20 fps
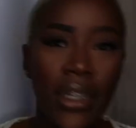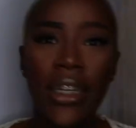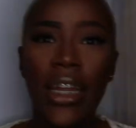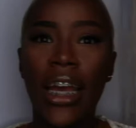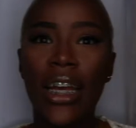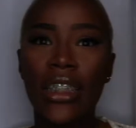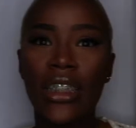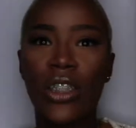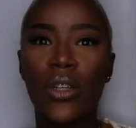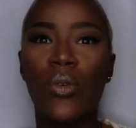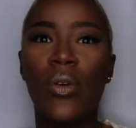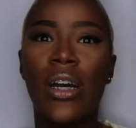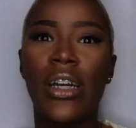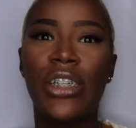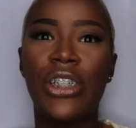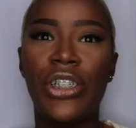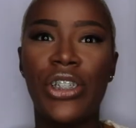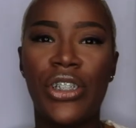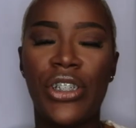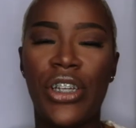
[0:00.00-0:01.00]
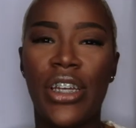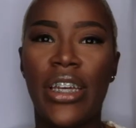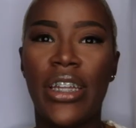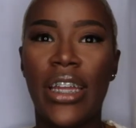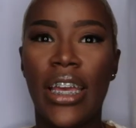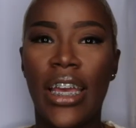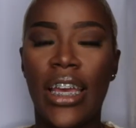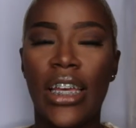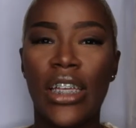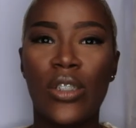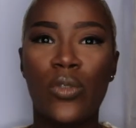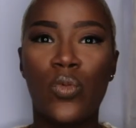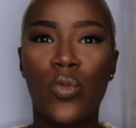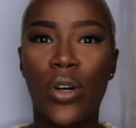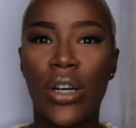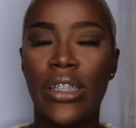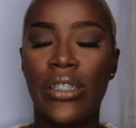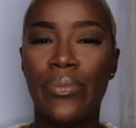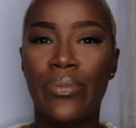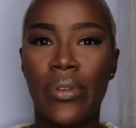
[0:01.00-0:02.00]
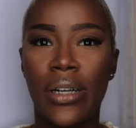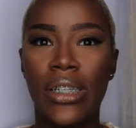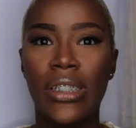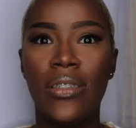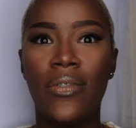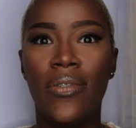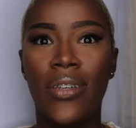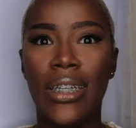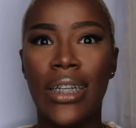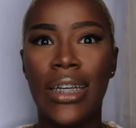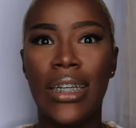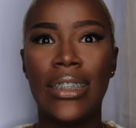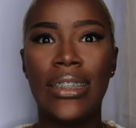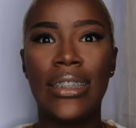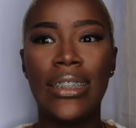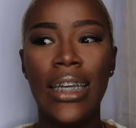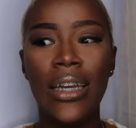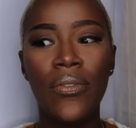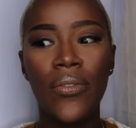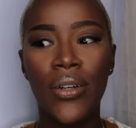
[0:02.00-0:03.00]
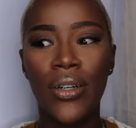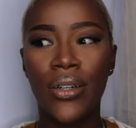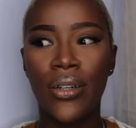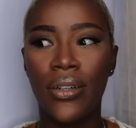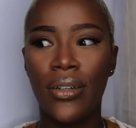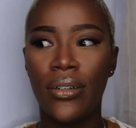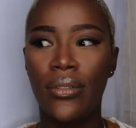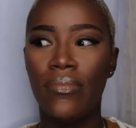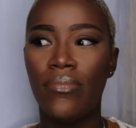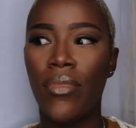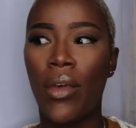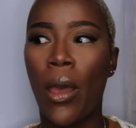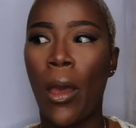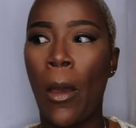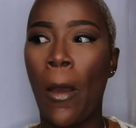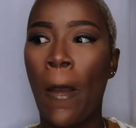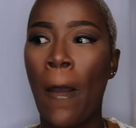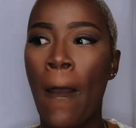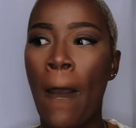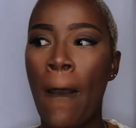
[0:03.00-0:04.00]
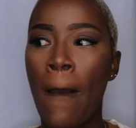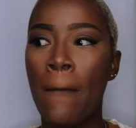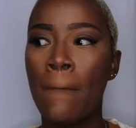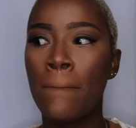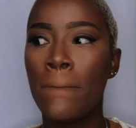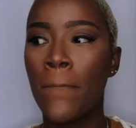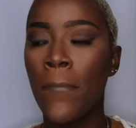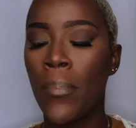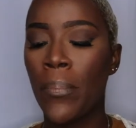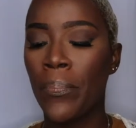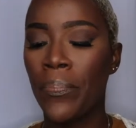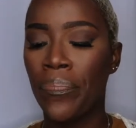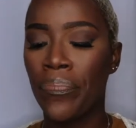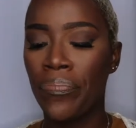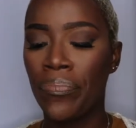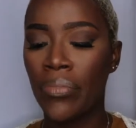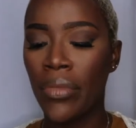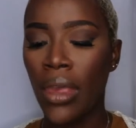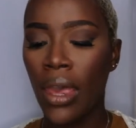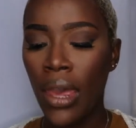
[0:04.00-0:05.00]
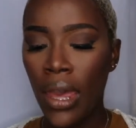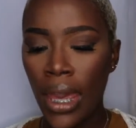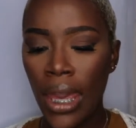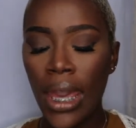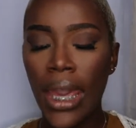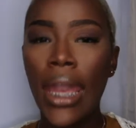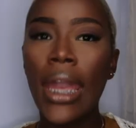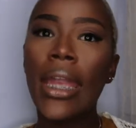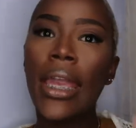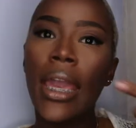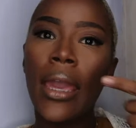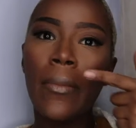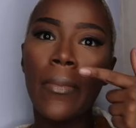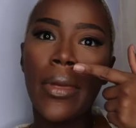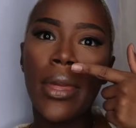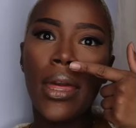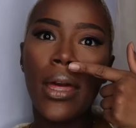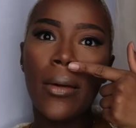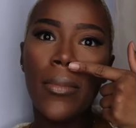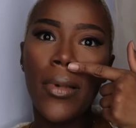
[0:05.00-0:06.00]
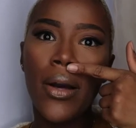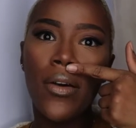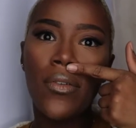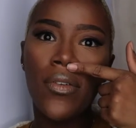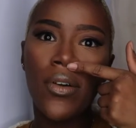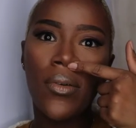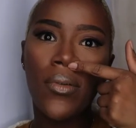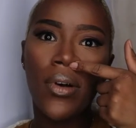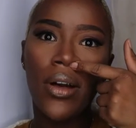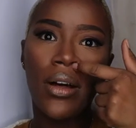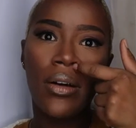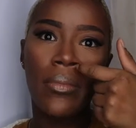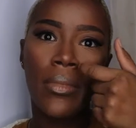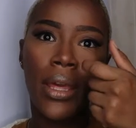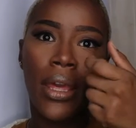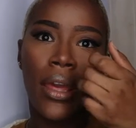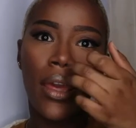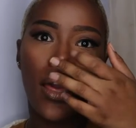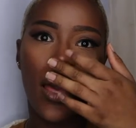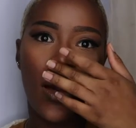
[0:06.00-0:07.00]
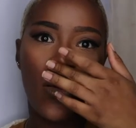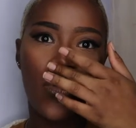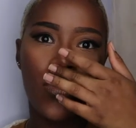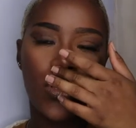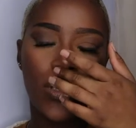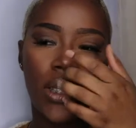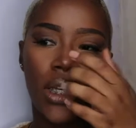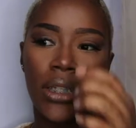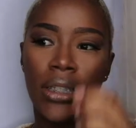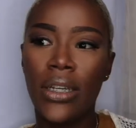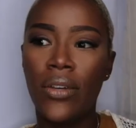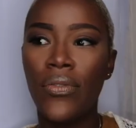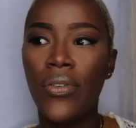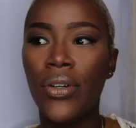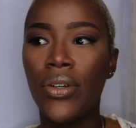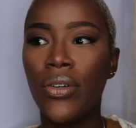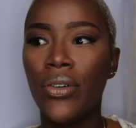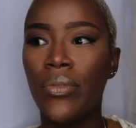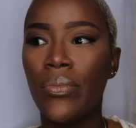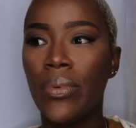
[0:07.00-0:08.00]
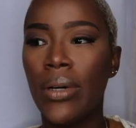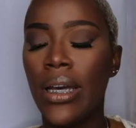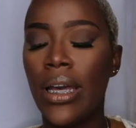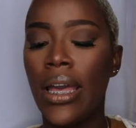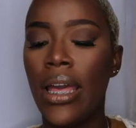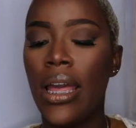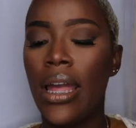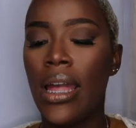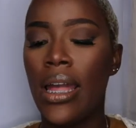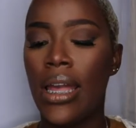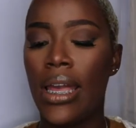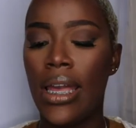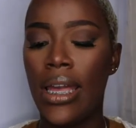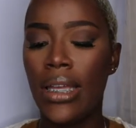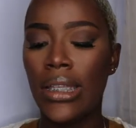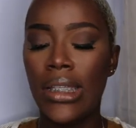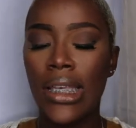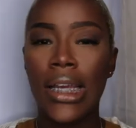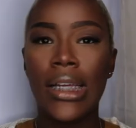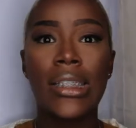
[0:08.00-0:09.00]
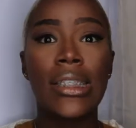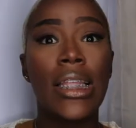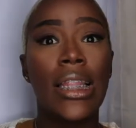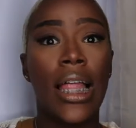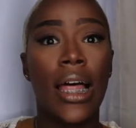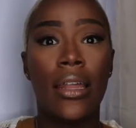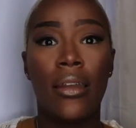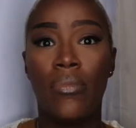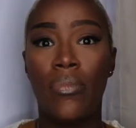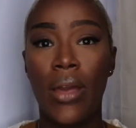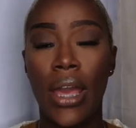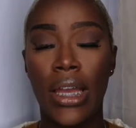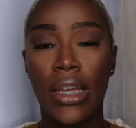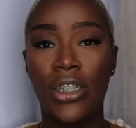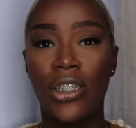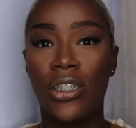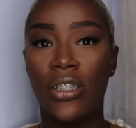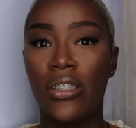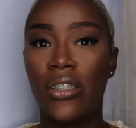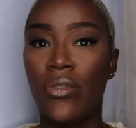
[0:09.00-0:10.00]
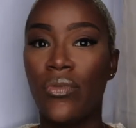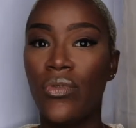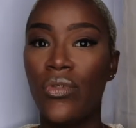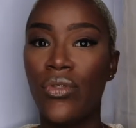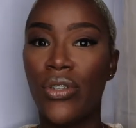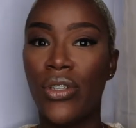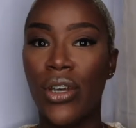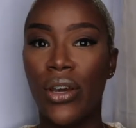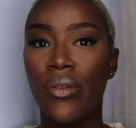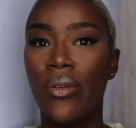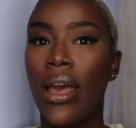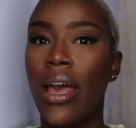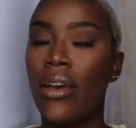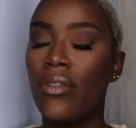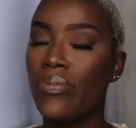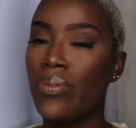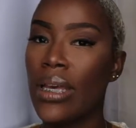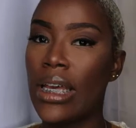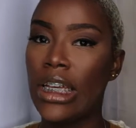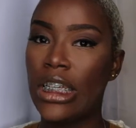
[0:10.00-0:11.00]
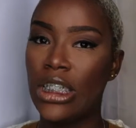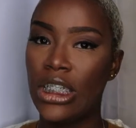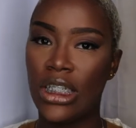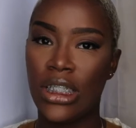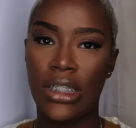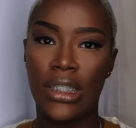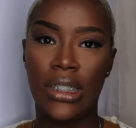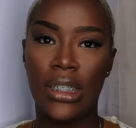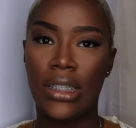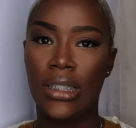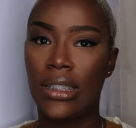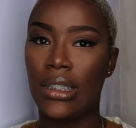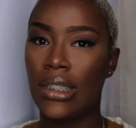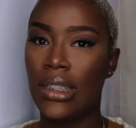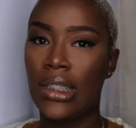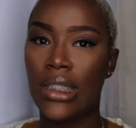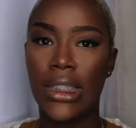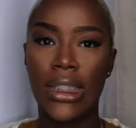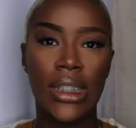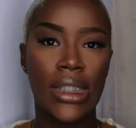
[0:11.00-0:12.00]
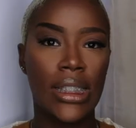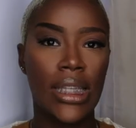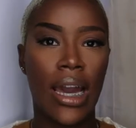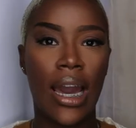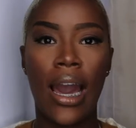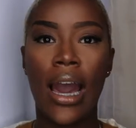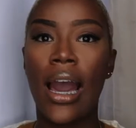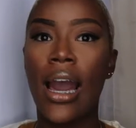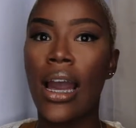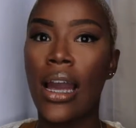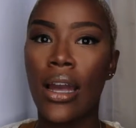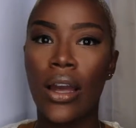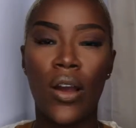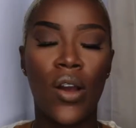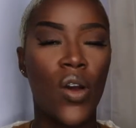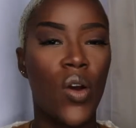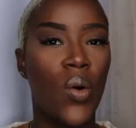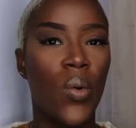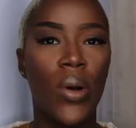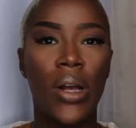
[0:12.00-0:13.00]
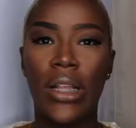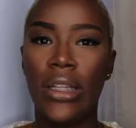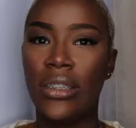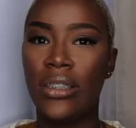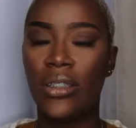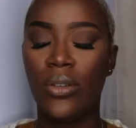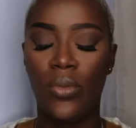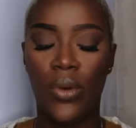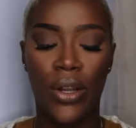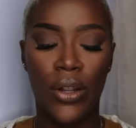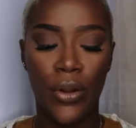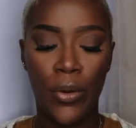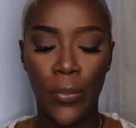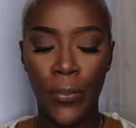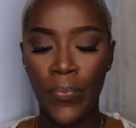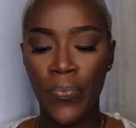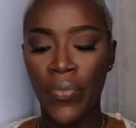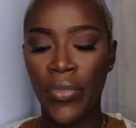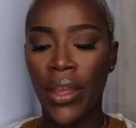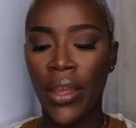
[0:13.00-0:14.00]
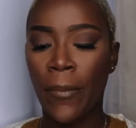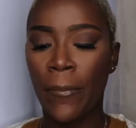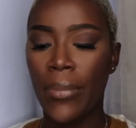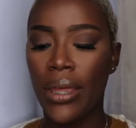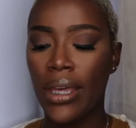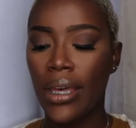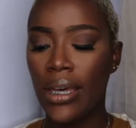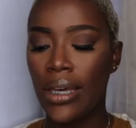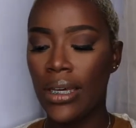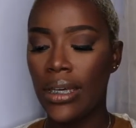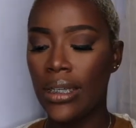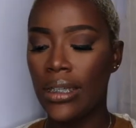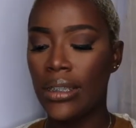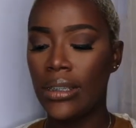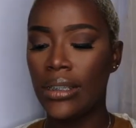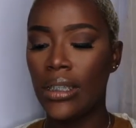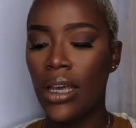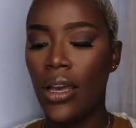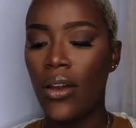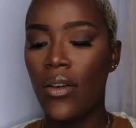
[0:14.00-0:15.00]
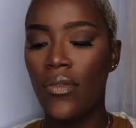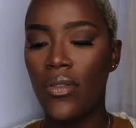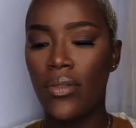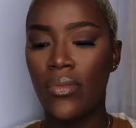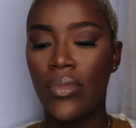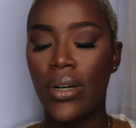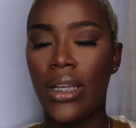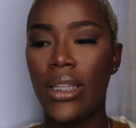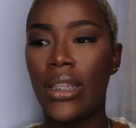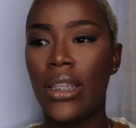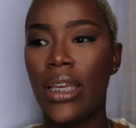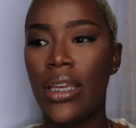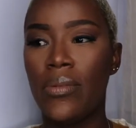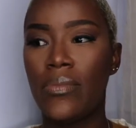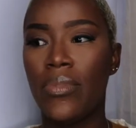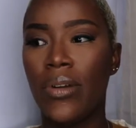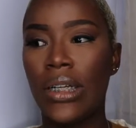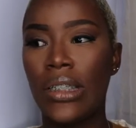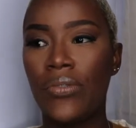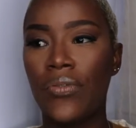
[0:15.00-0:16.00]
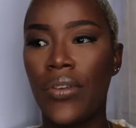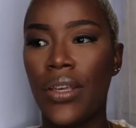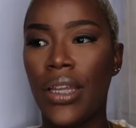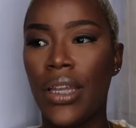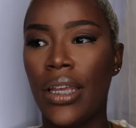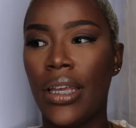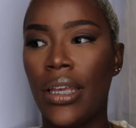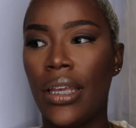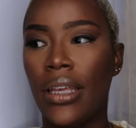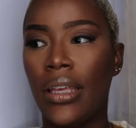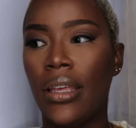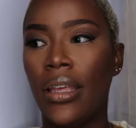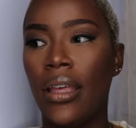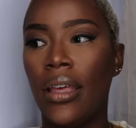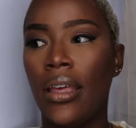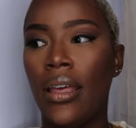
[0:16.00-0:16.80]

next question is was breastfeeding difficult um it can become overwhelming i won't say difficult but it takes a lot of patience if you don't have patience it's not going to work because for one thing breastfeeding